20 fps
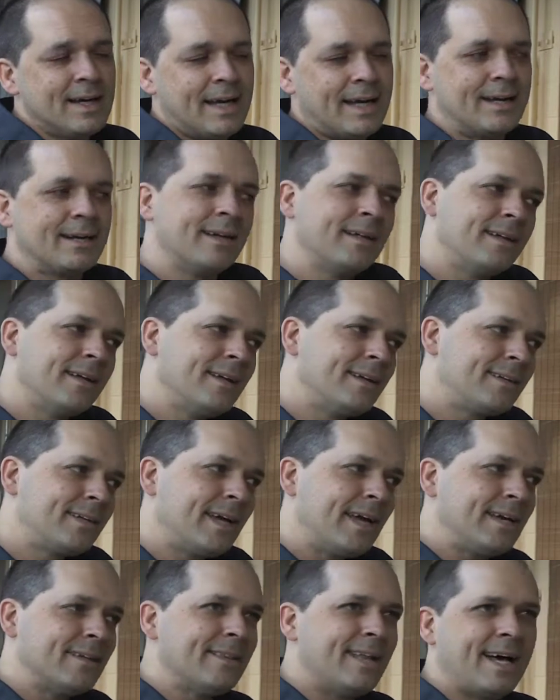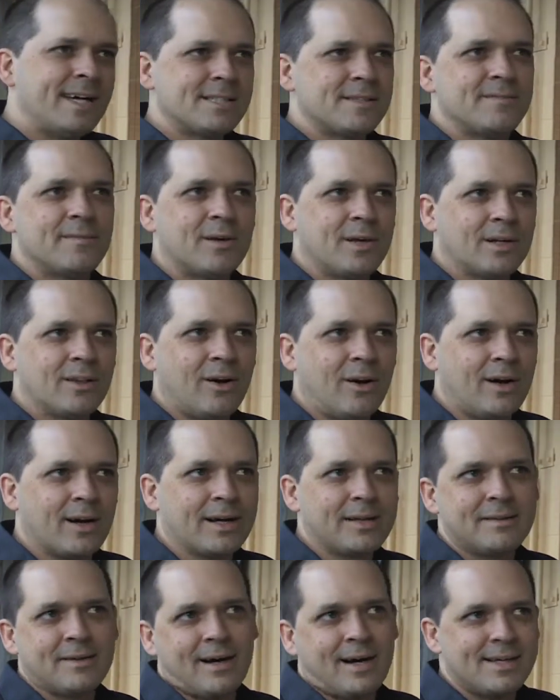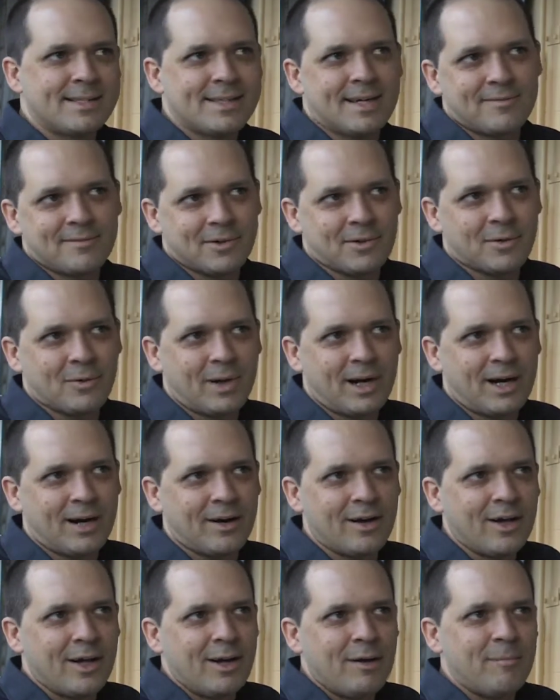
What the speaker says: and it can't last very long. It dies after a while.